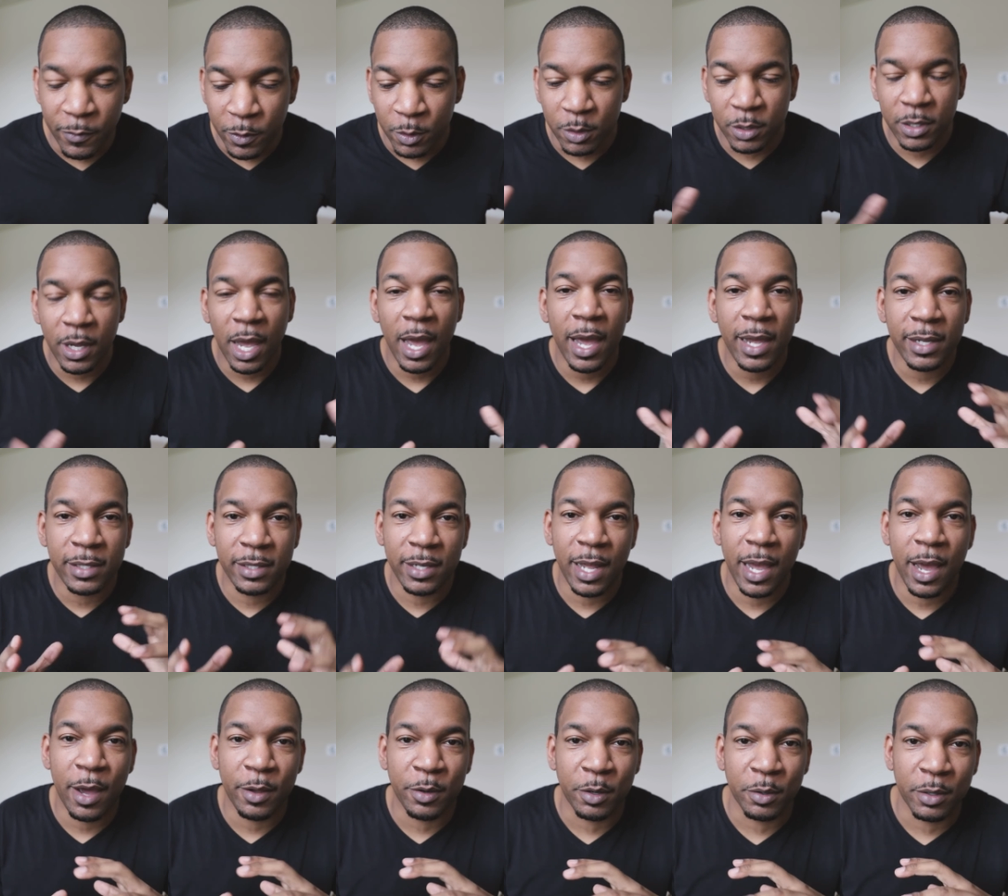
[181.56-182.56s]
you size
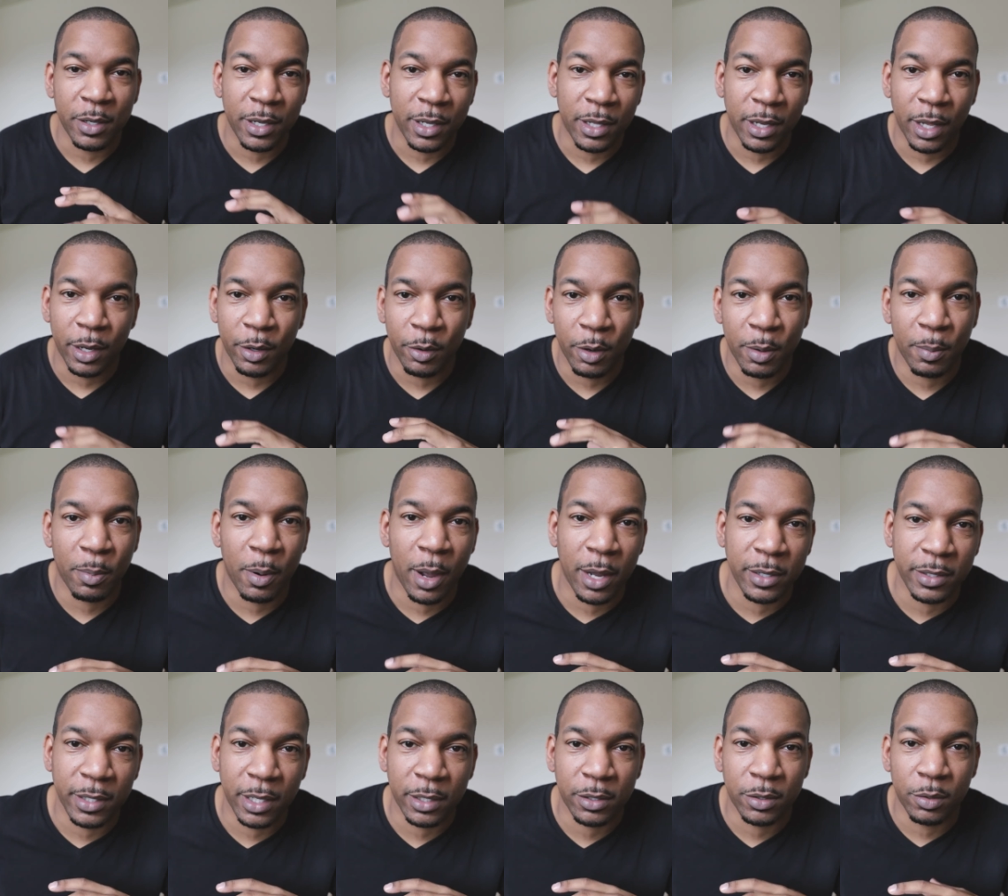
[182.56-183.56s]
down your decluttering
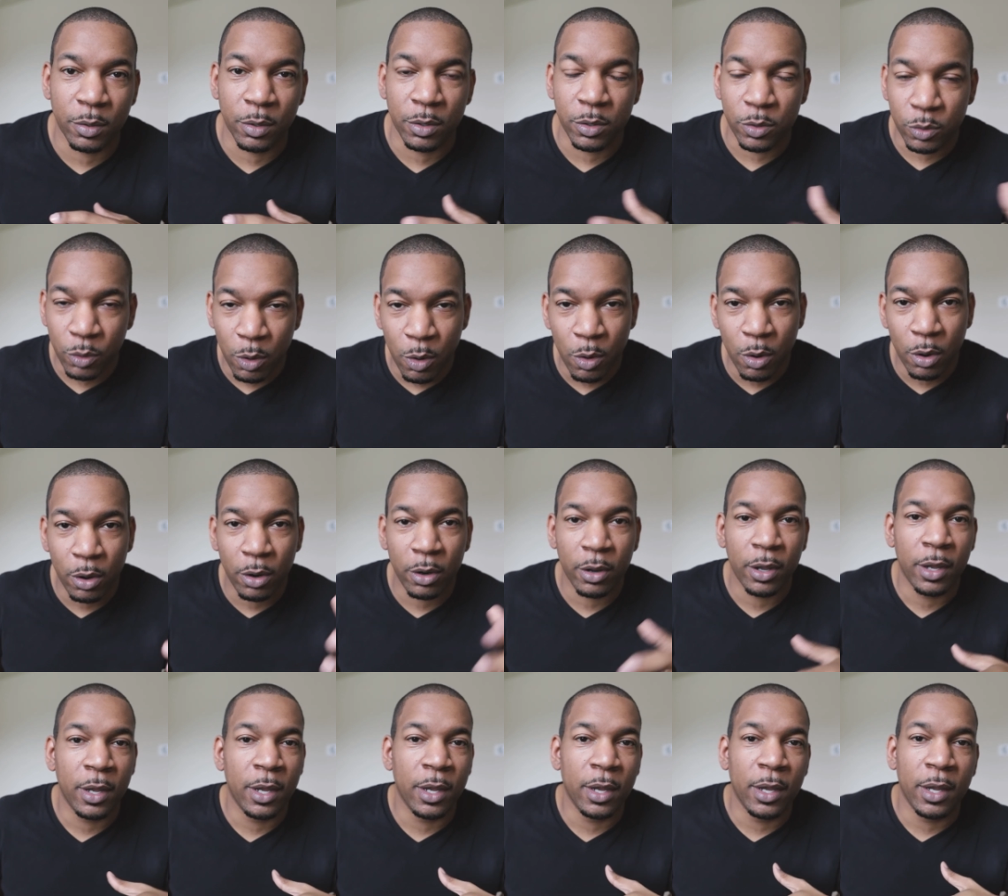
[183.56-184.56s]
projects to a drawer,
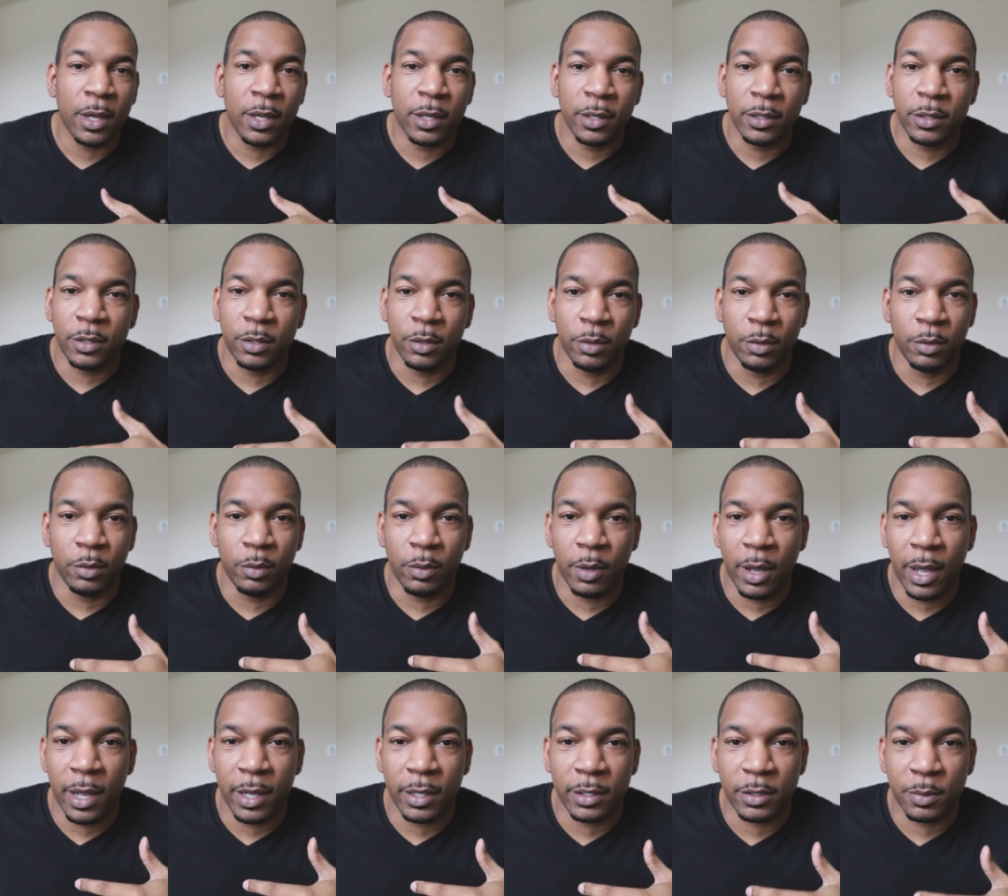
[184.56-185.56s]
to
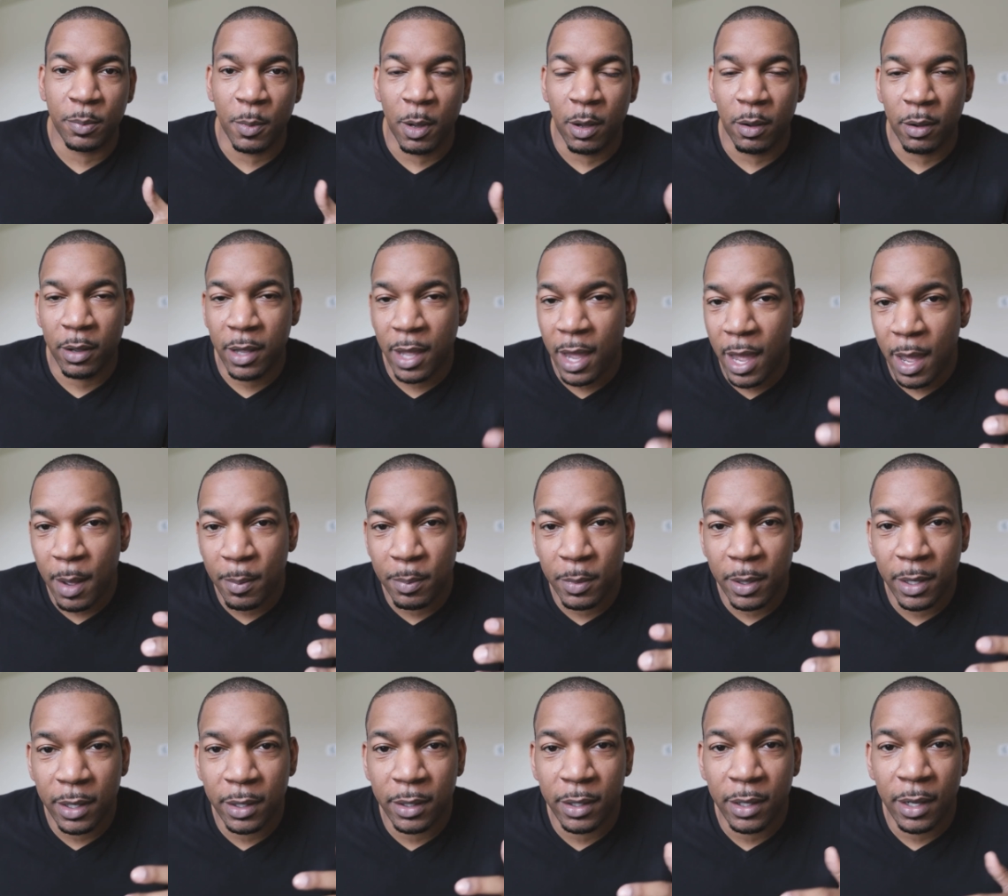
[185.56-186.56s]
a small
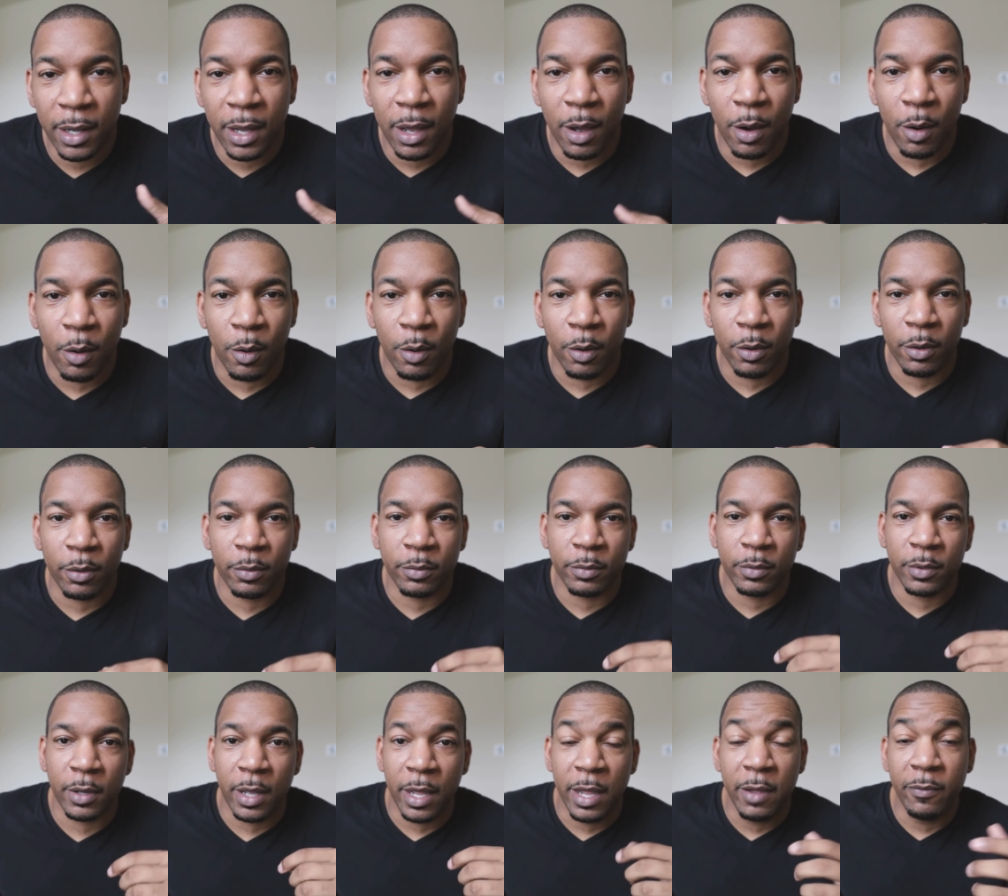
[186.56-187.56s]
cabinet, or
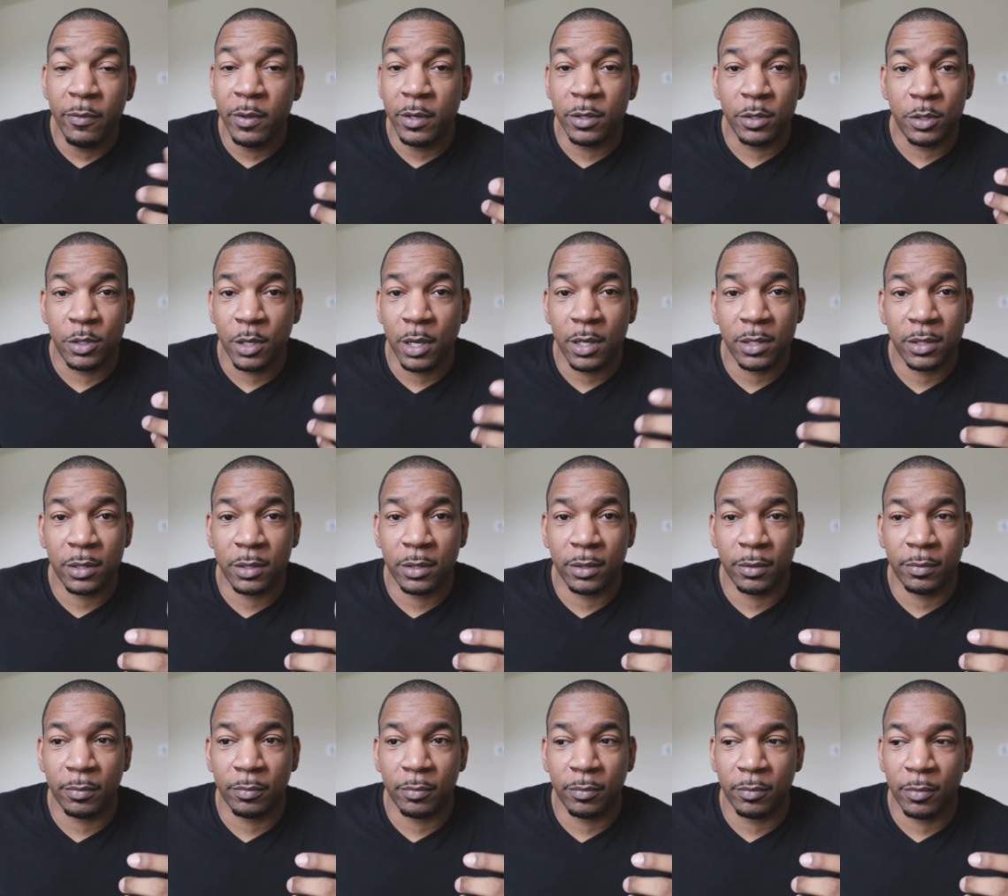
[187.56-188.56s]
even just
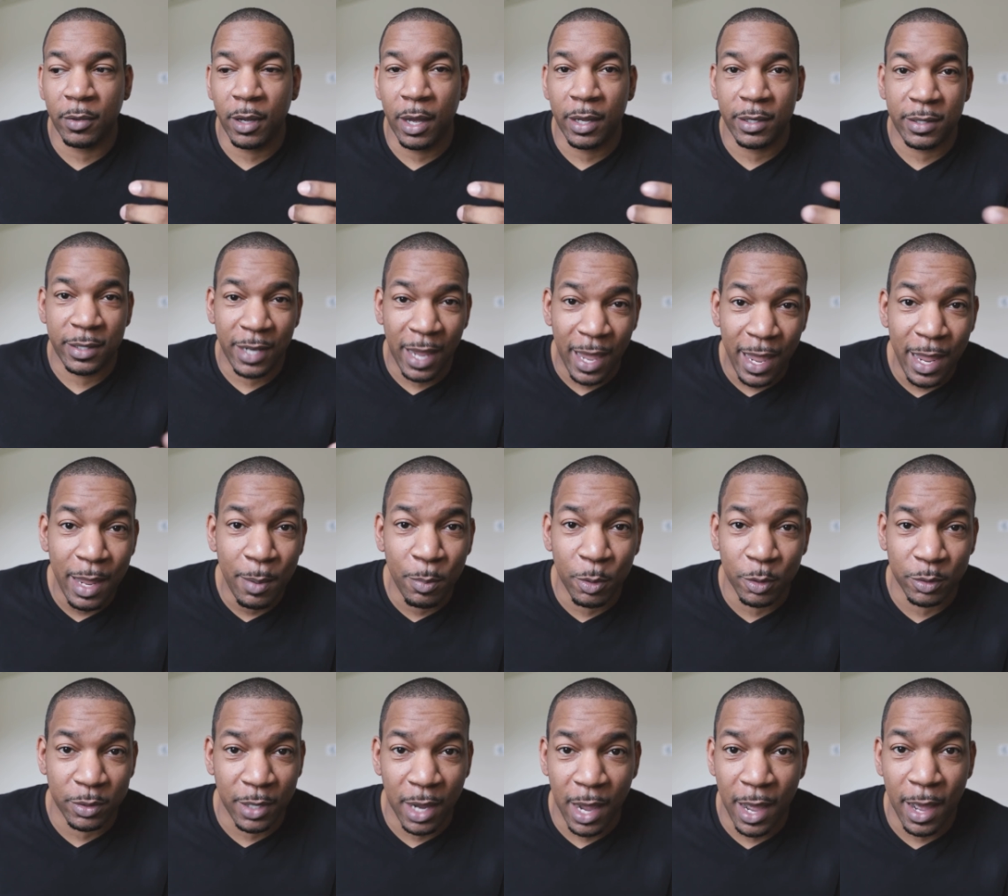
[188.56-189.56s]
a
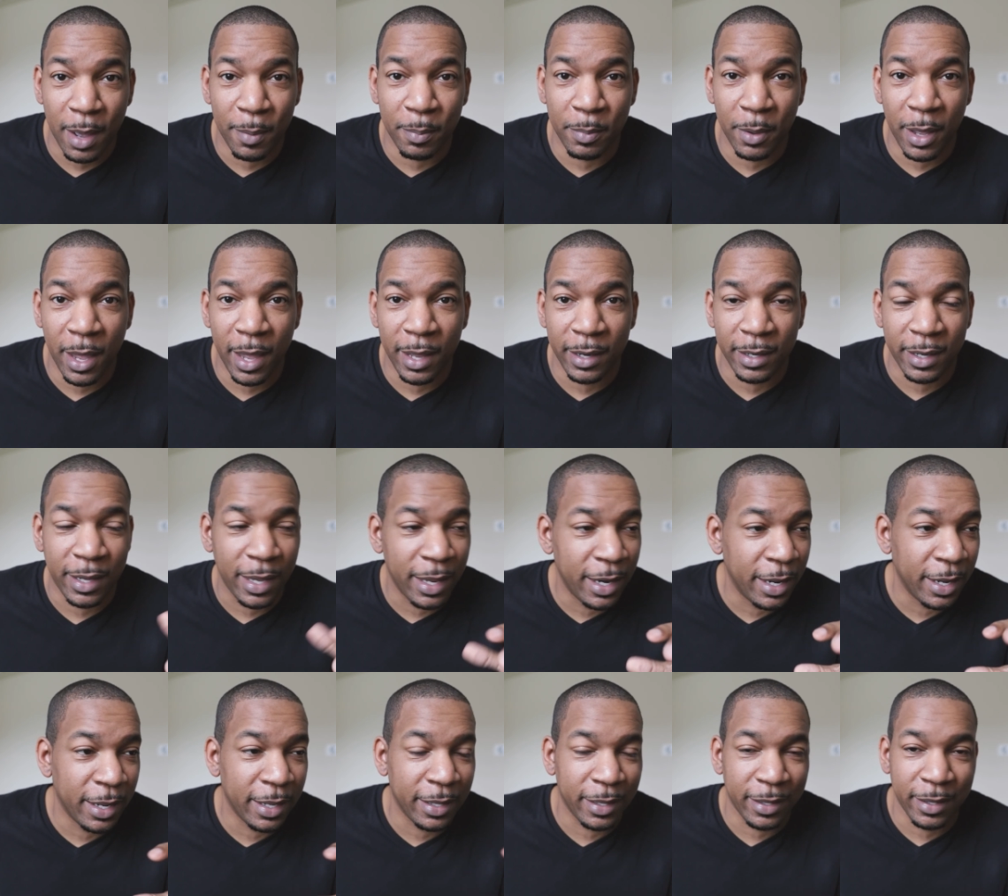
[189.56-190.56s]
tabletop and
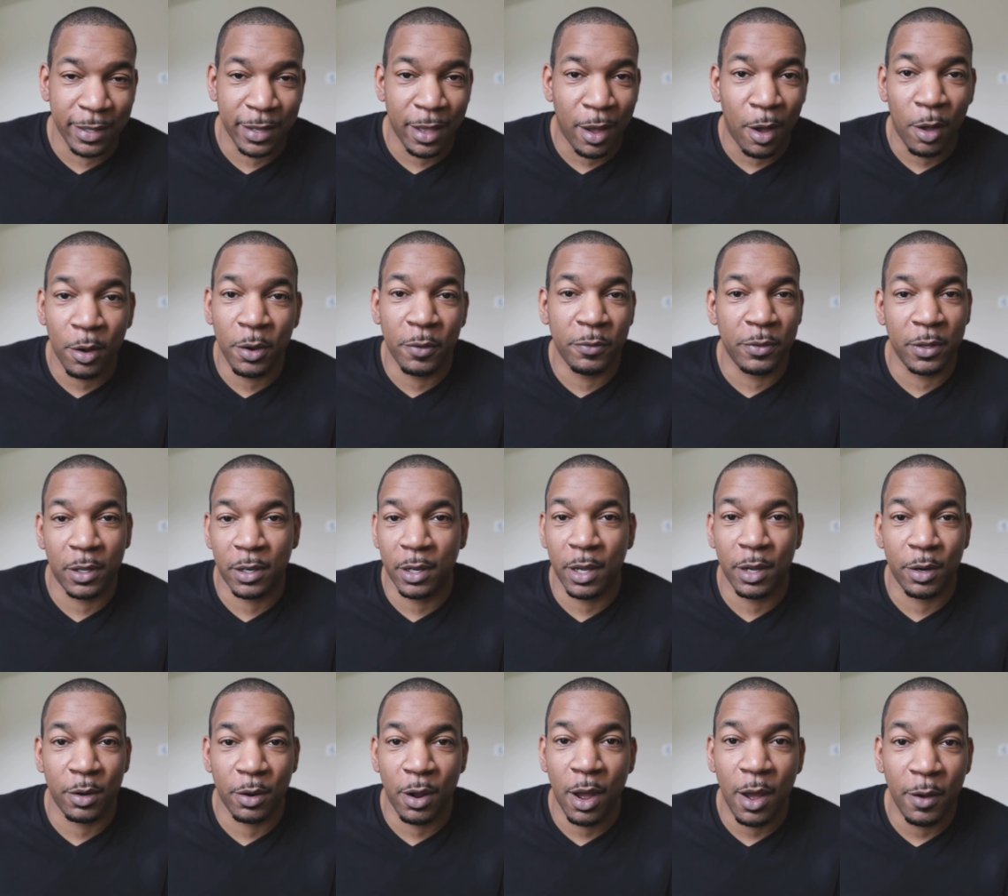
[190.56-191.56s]
getting all of the
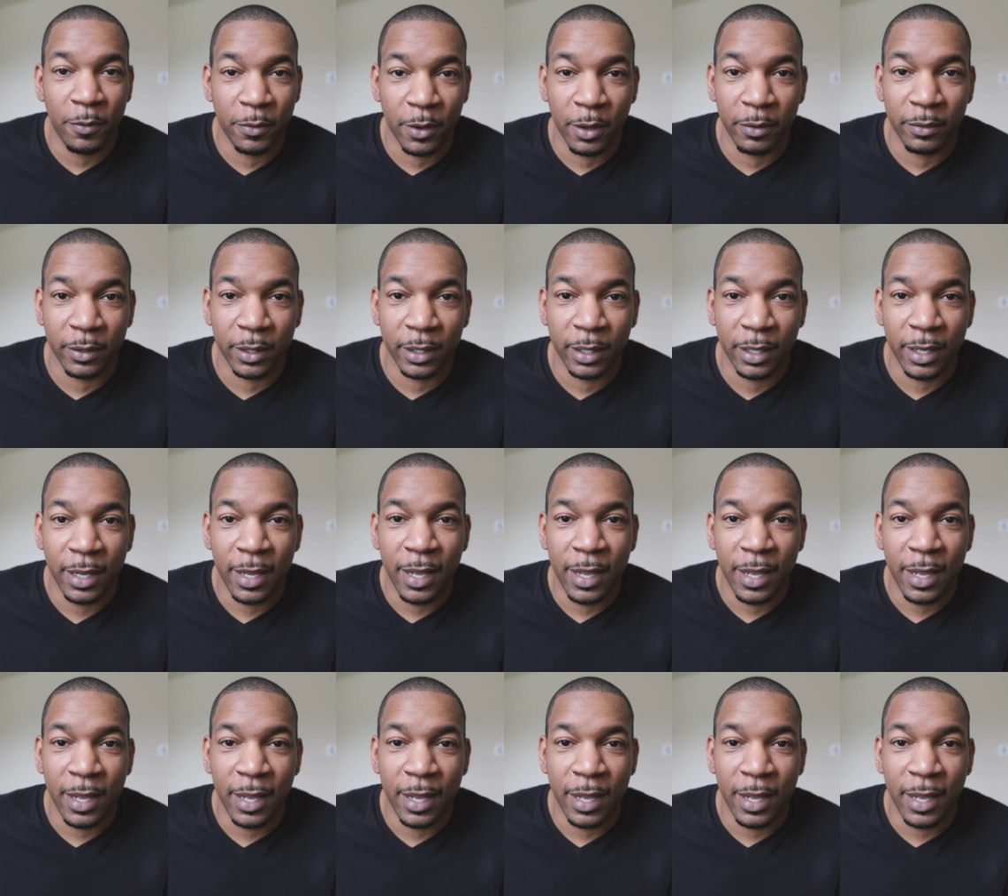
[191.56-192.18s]
clutter off of it,